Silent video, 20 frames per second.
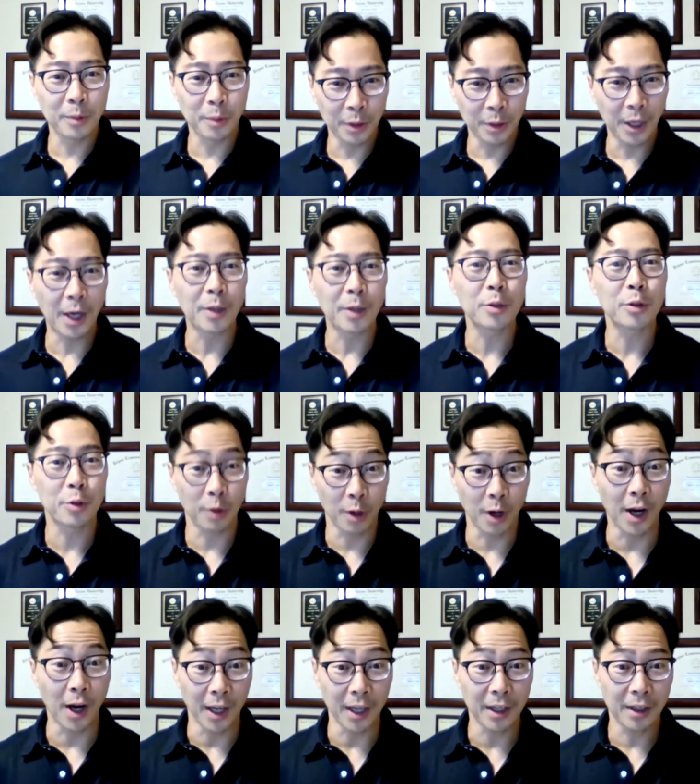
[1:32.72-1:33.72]
without
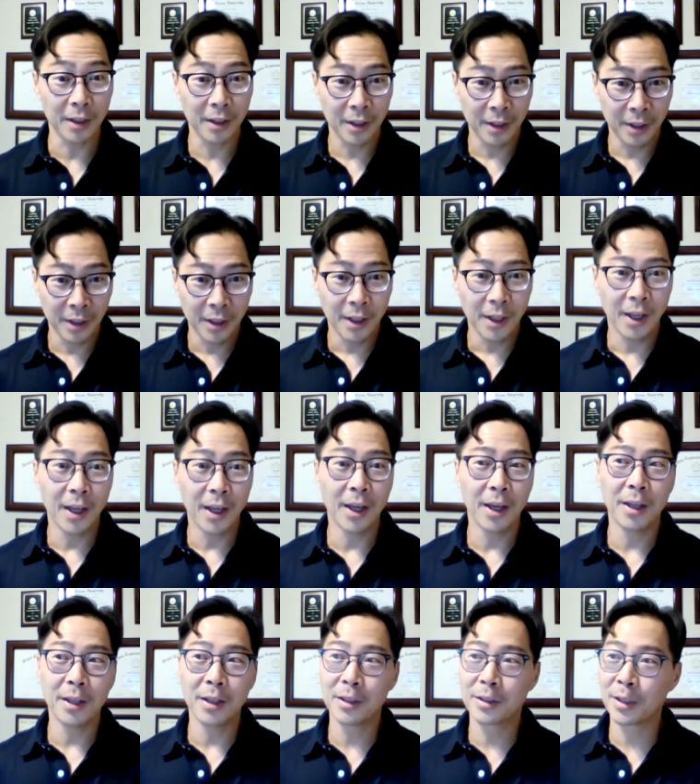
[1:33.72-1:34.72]
trying.
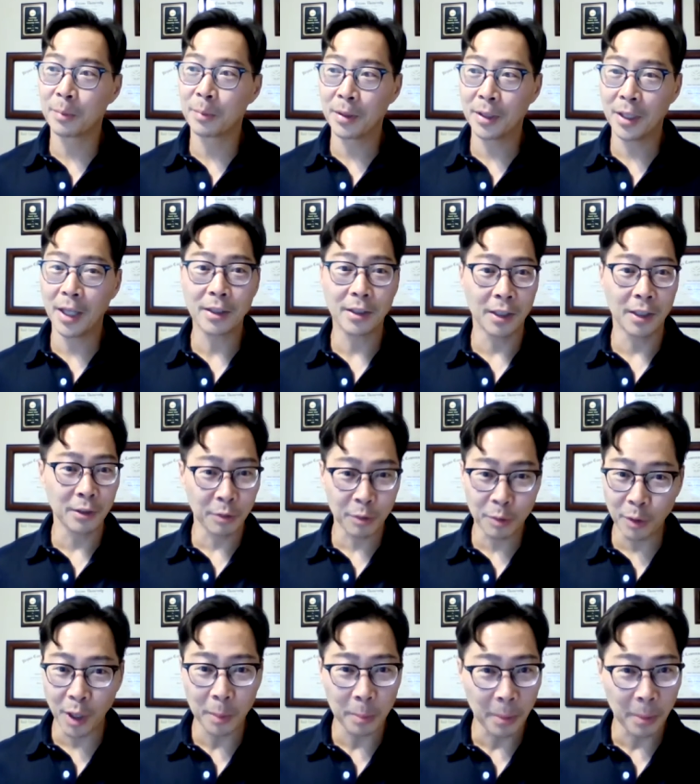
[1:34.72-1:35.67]
And it's something that does require